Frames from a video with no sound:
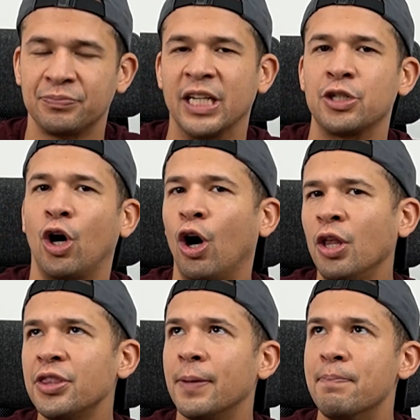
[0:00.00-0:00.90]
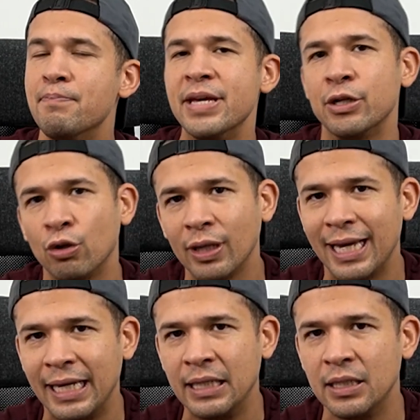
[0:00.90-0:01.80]
It's on the middle
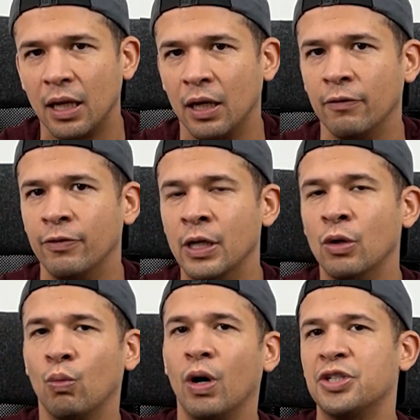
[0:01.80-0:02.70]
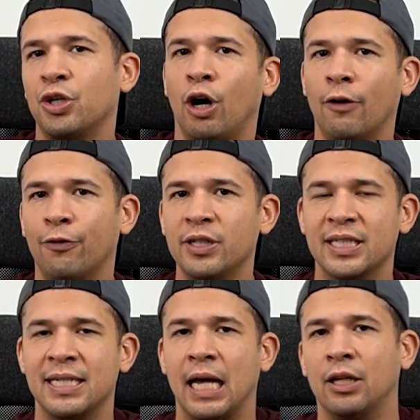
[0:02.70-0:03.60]
end of what's offered.
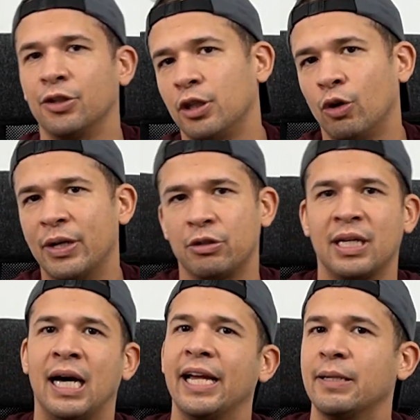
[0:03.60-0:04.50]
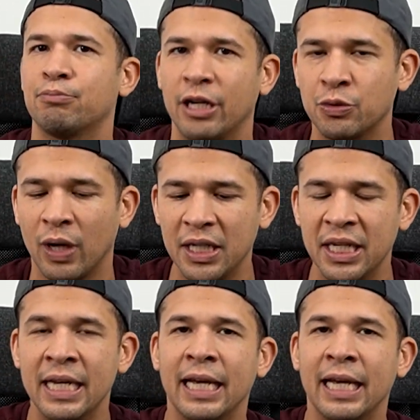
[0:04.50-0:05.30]
It's not on the low end or the high end price-wise.